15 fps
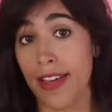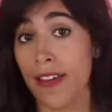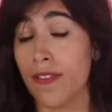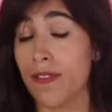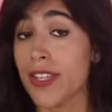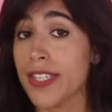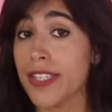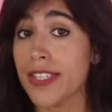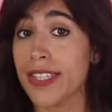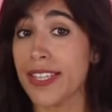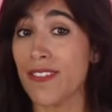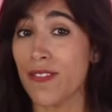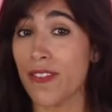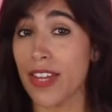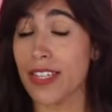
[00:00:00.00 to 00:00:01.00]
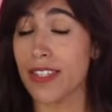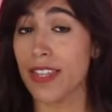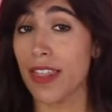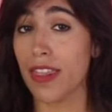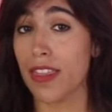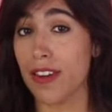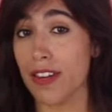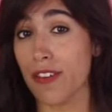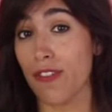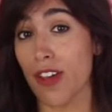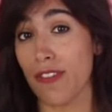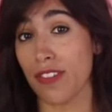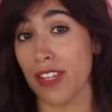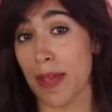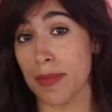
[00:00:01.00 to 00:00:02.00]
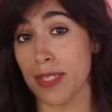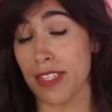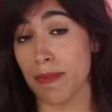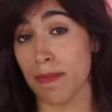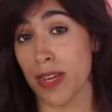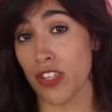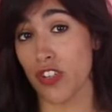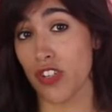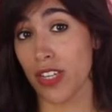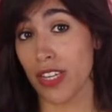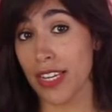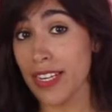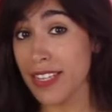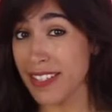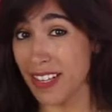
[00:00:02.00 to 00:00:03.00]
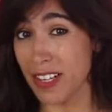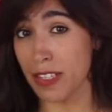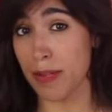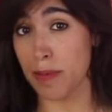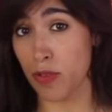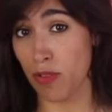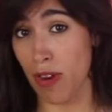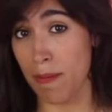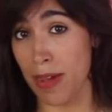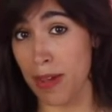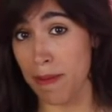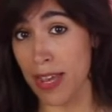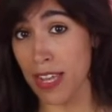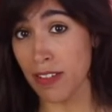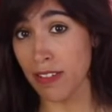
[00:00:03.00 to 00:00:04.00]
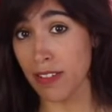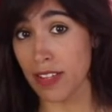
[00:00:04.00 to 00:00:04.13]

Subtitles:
VCs invest 35 times as much in startups run by men